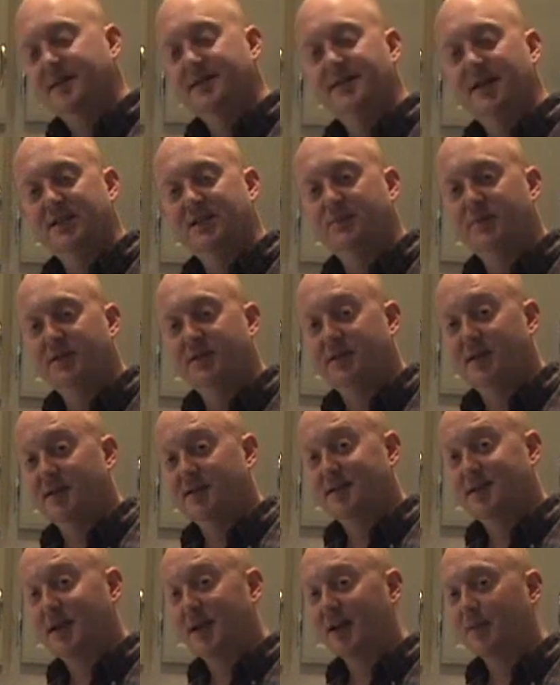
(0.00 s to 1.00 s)
the sesame
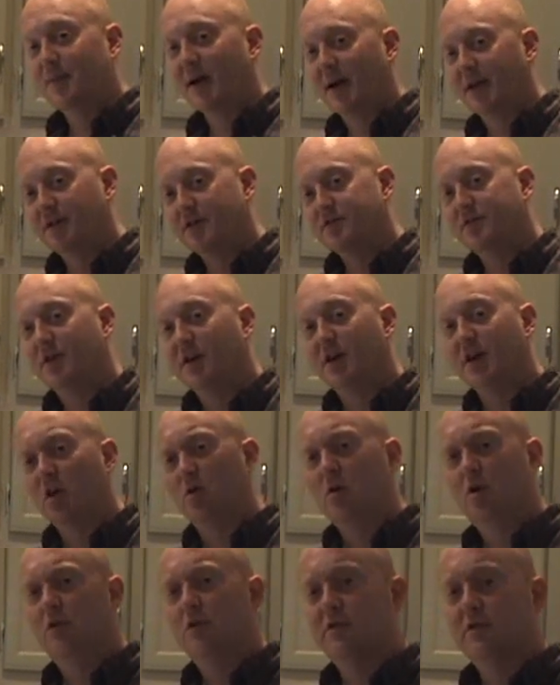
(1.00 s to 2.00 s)
seeds standing by. Those are going to
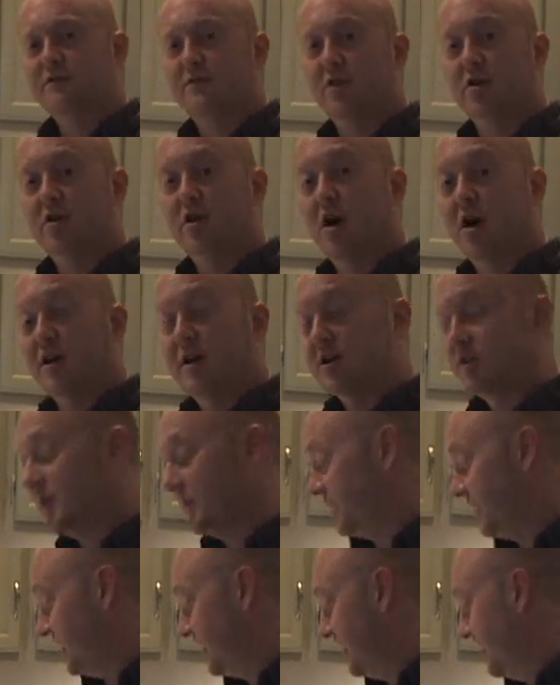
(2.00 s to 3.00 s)
go over for garnish
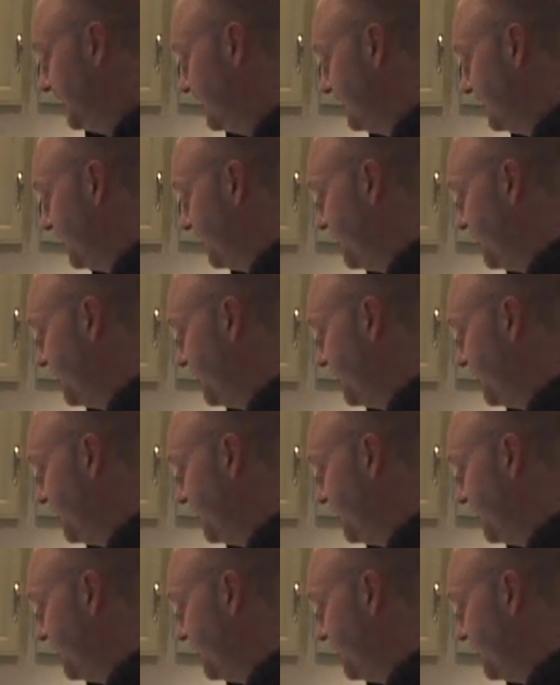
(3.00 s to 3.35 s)
at the end.